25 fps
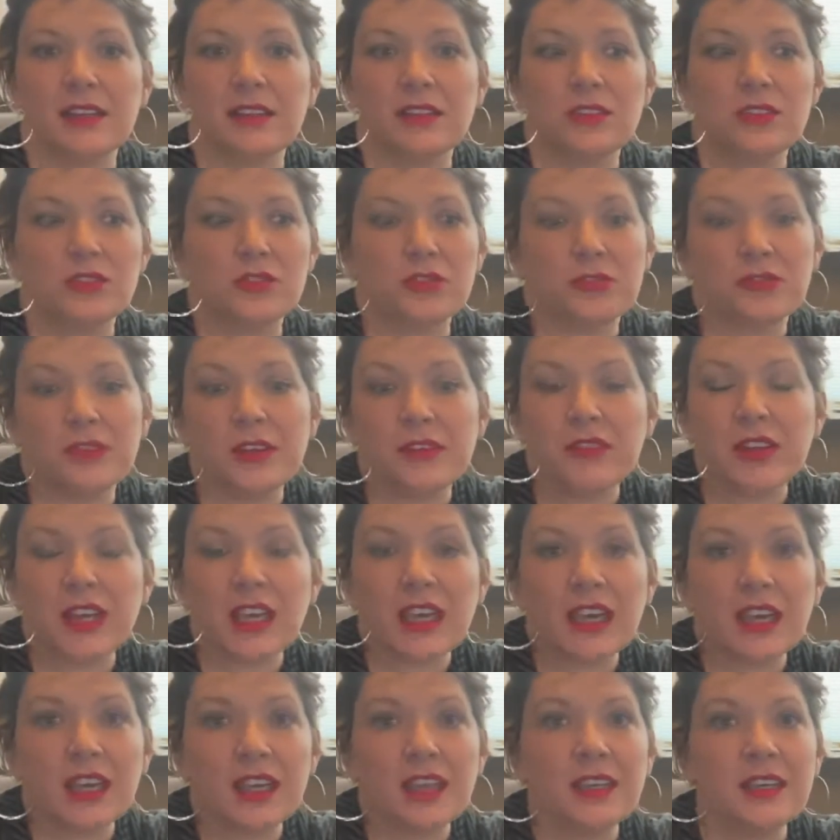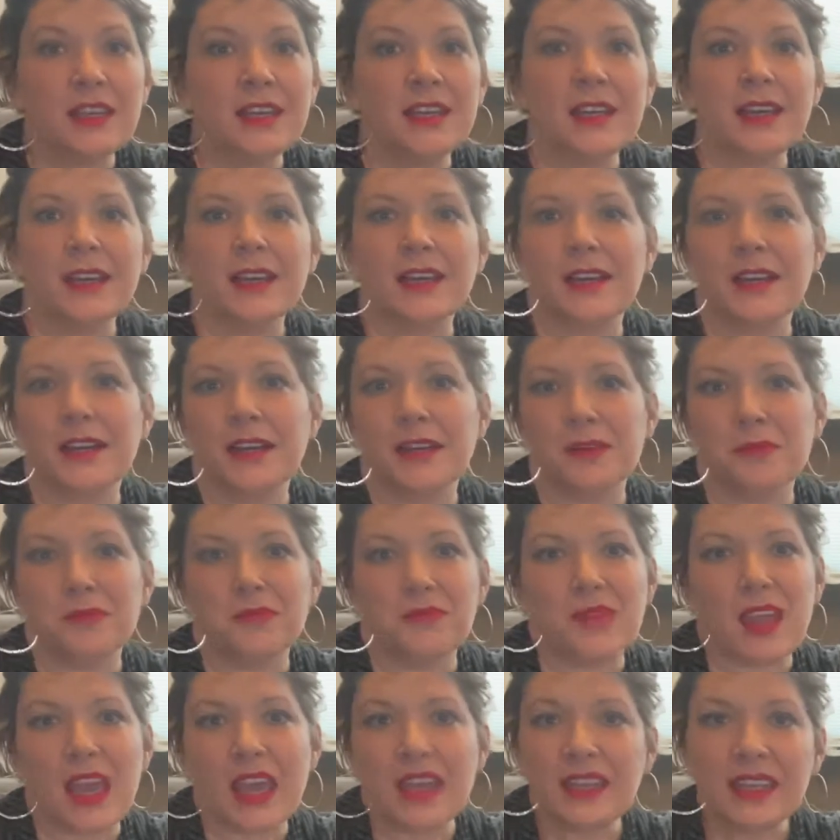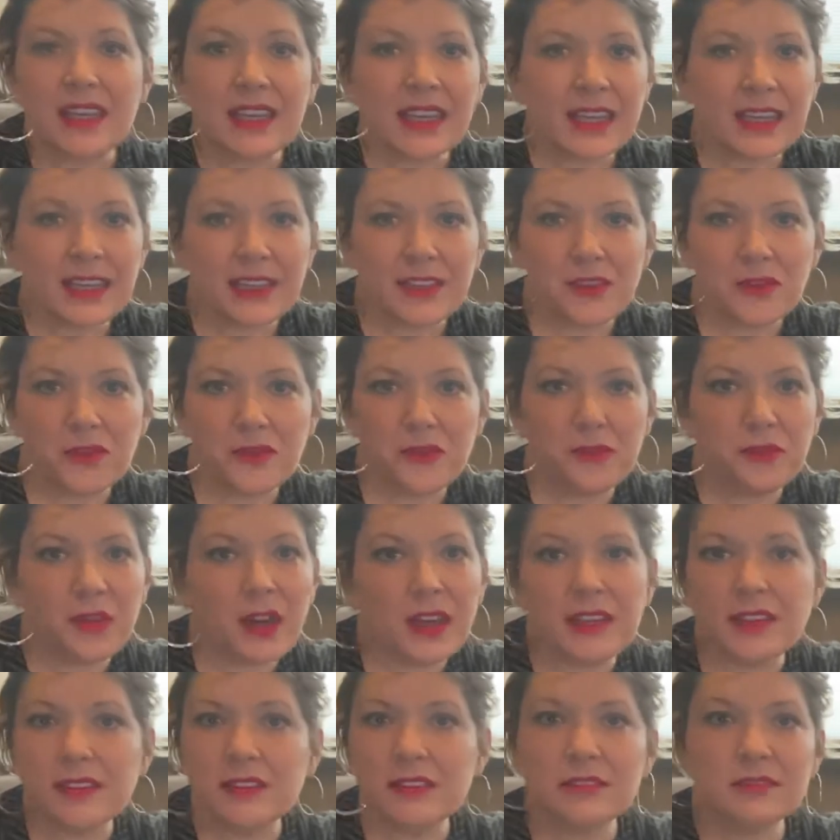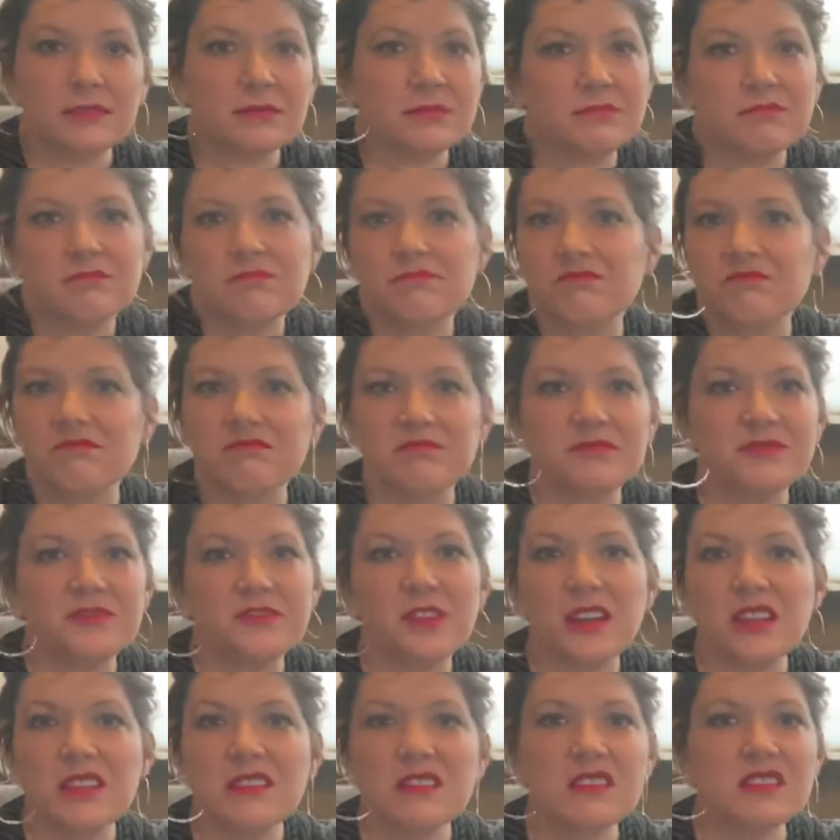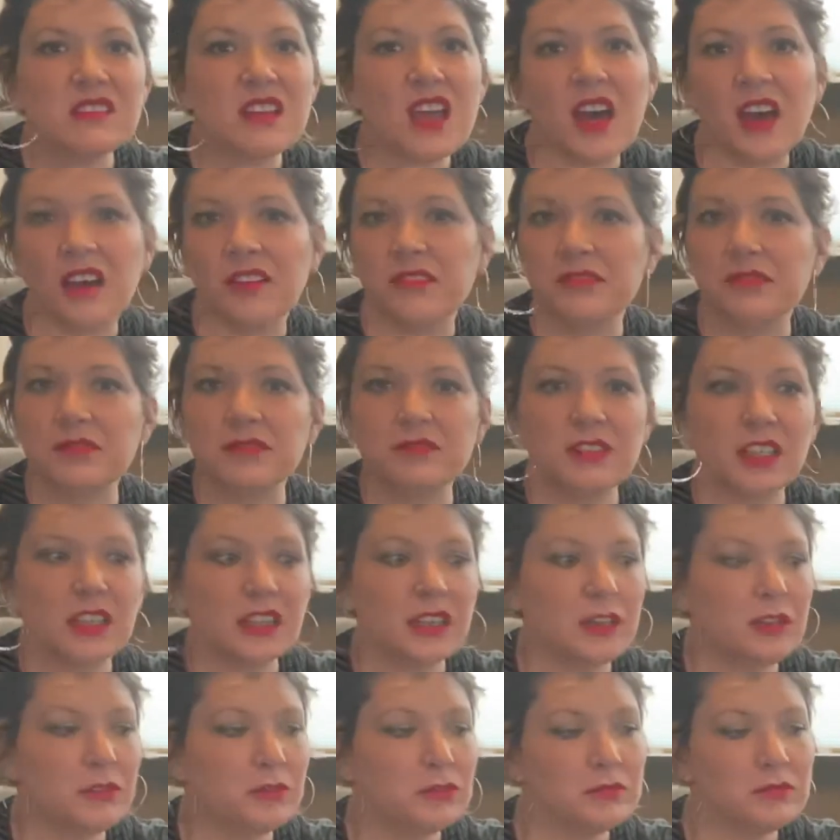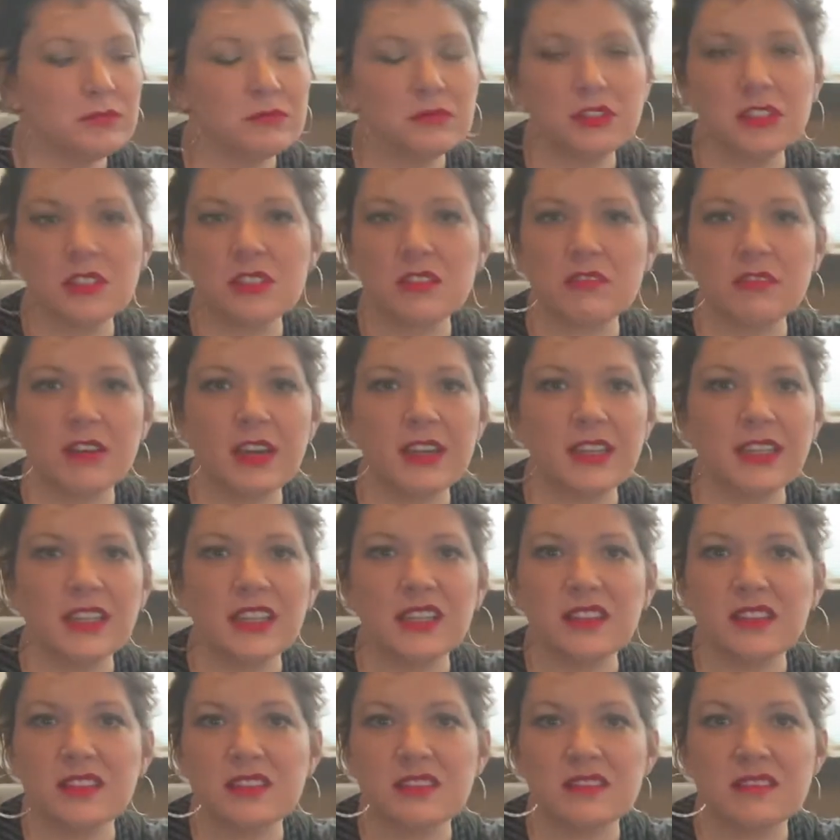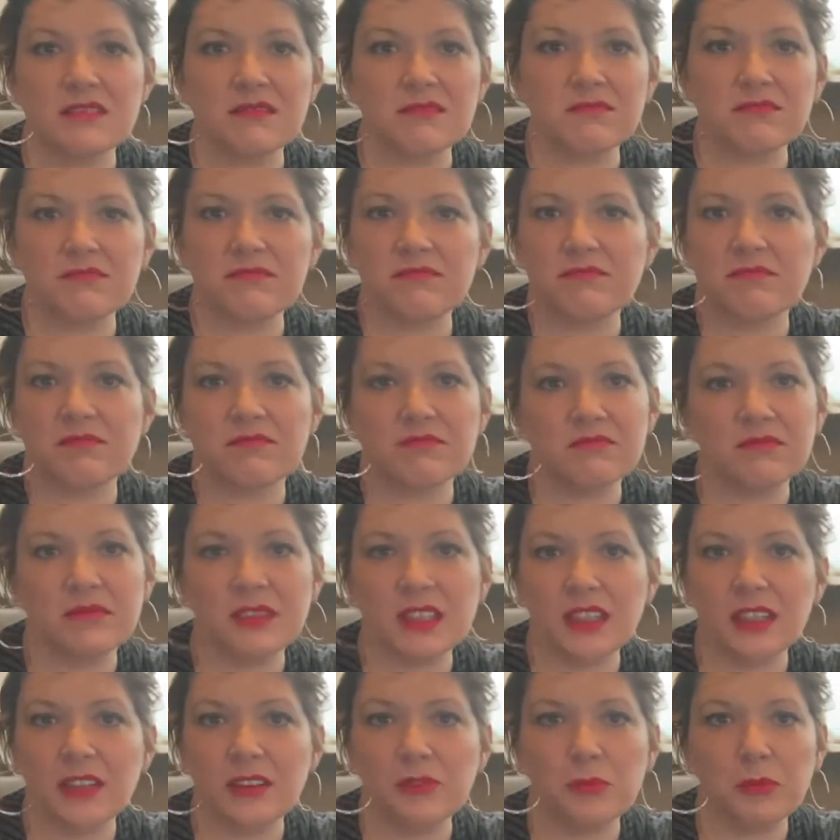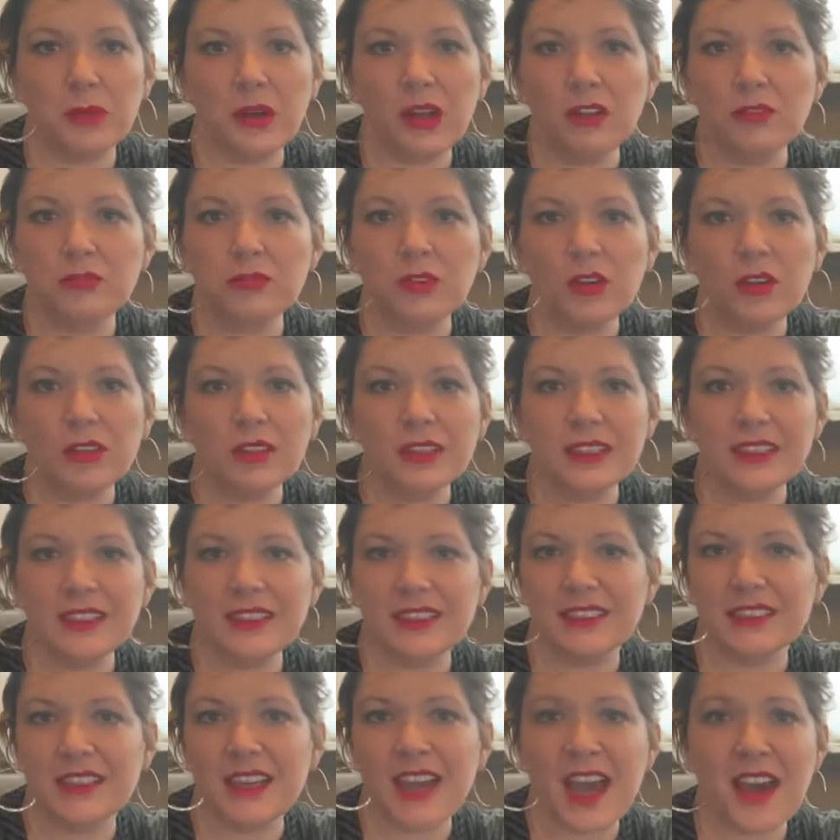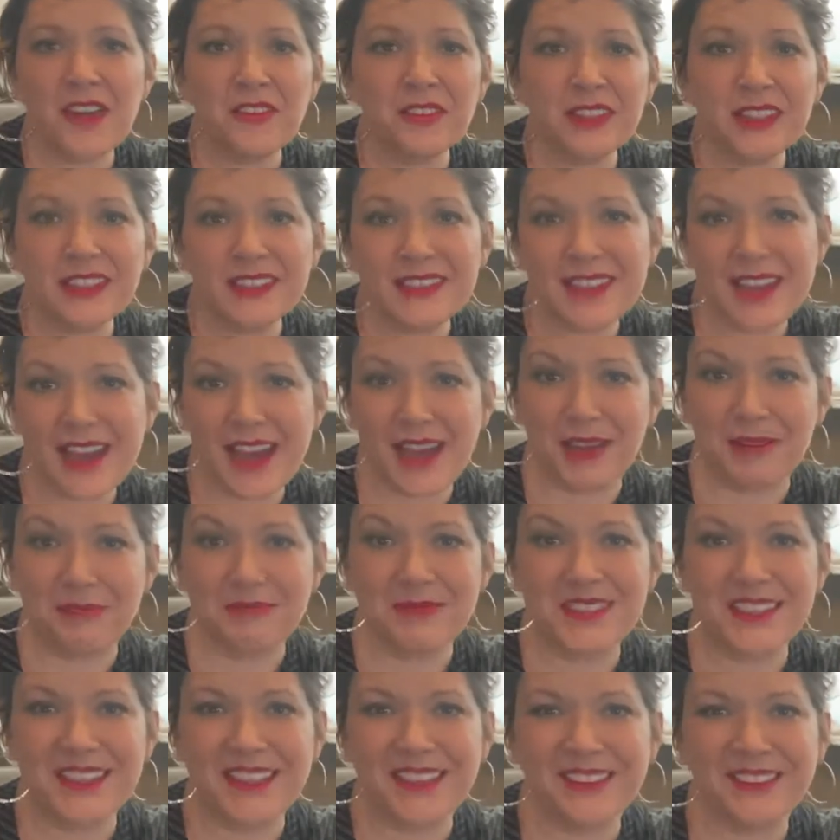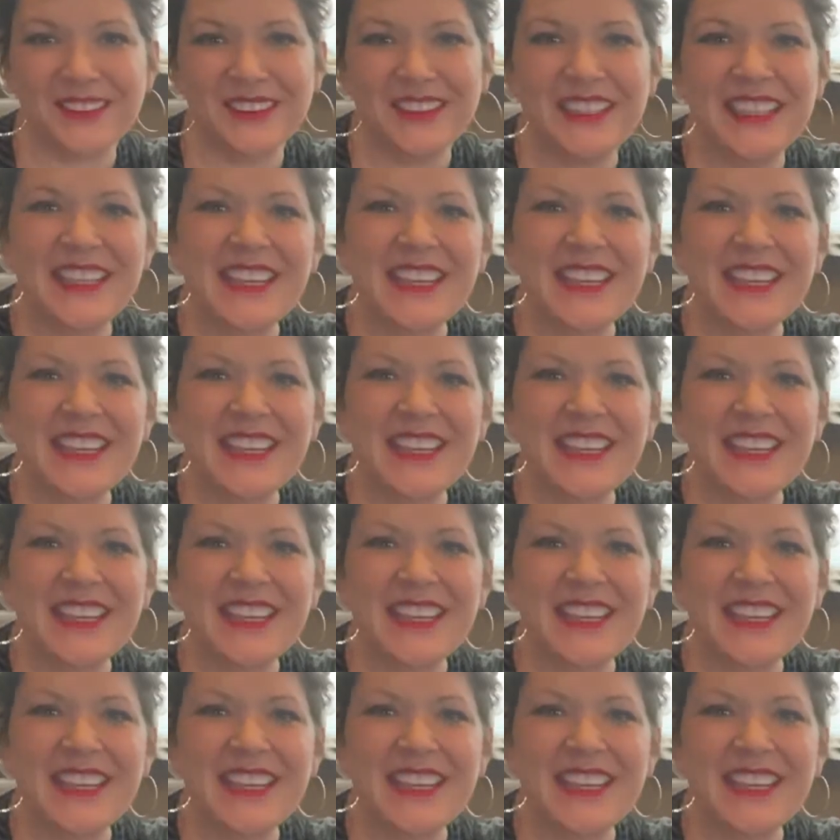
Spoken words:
trivia, any kind of fun stuff, you know? We're just trying to get this, you know, ball rolling and have a good time. So